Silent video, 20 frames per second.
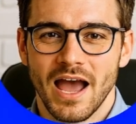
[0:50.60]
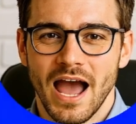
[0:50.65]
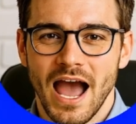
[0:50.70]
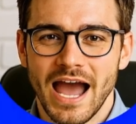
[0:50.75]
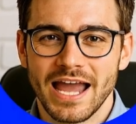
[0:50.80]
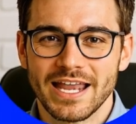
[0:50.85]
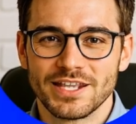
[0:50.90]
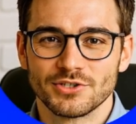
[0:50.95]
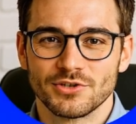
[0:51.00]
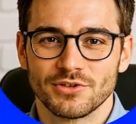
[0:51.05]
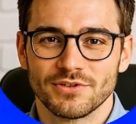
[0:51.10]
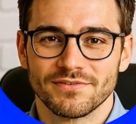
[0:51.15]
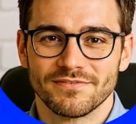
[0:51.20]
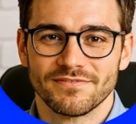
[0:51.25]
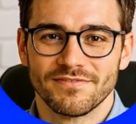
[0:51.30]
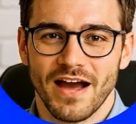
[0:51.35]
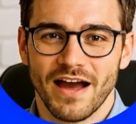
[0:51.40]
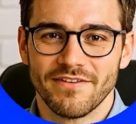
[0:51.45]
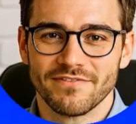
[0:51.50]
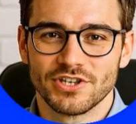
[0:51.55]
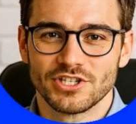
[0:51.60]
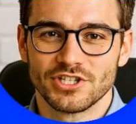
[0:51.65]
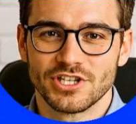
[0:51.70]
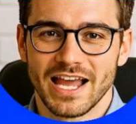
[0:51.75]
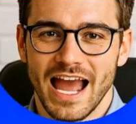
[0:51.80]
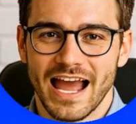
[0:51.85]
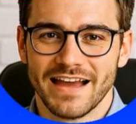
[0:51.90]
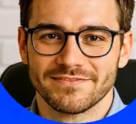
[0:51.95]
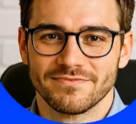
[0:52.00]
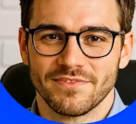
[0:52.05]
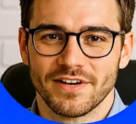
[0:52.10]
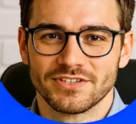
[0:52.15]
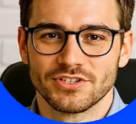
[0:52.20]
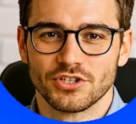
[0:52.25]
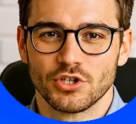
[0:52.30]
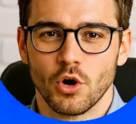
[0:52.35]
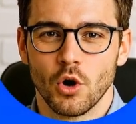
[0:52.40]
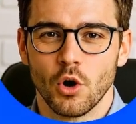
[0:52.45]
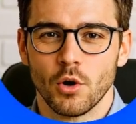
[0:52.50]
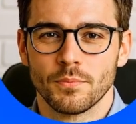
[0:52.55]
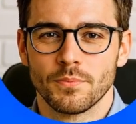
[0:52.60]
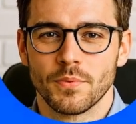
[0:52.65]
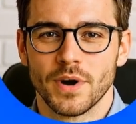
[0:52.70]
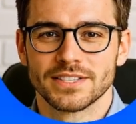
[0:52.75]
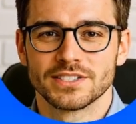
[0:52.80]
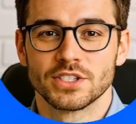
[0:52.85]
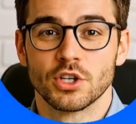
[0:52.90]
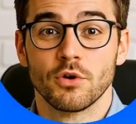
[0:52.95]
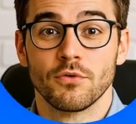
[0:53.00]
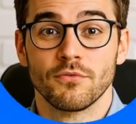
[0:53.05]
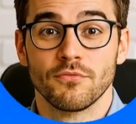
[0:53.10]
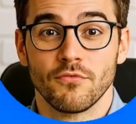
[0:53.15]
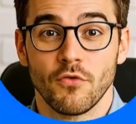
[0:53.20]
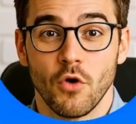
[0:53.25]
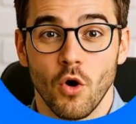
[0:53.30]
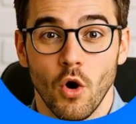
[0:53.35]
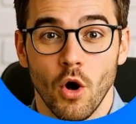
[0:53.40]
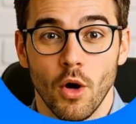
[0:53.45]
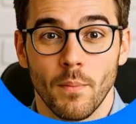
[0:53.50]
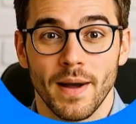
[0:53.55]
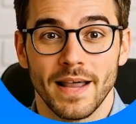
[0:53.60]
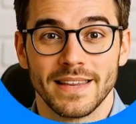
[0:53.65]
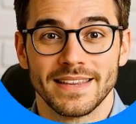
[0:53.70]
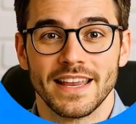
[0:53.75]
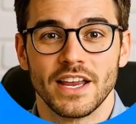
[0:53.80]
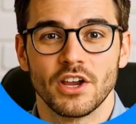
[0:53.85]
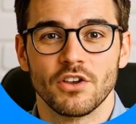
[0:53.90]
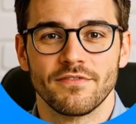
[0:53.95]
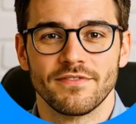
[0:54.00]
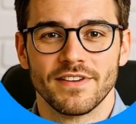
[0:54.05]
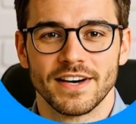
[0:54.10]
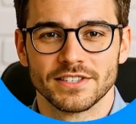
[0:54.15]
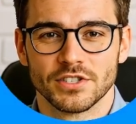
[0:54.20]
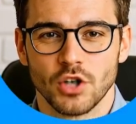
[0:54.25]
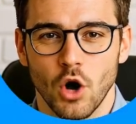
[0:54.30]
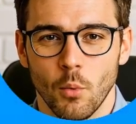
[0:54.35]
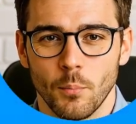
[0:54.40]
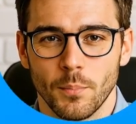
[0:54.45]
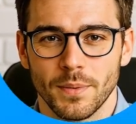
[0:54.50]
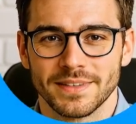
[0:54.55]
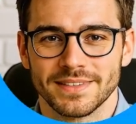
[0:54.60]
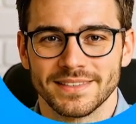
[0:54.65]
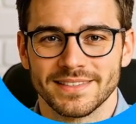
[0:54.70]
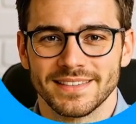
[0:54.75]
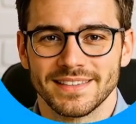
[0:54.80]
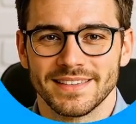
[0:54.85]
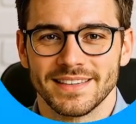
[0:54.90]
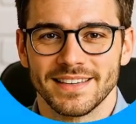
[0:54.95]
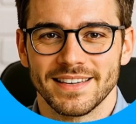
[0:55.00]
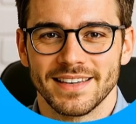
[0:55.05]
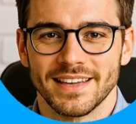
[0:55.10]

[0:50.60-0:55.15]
I enter the five-digit activation code, press confirm, and the interface opens.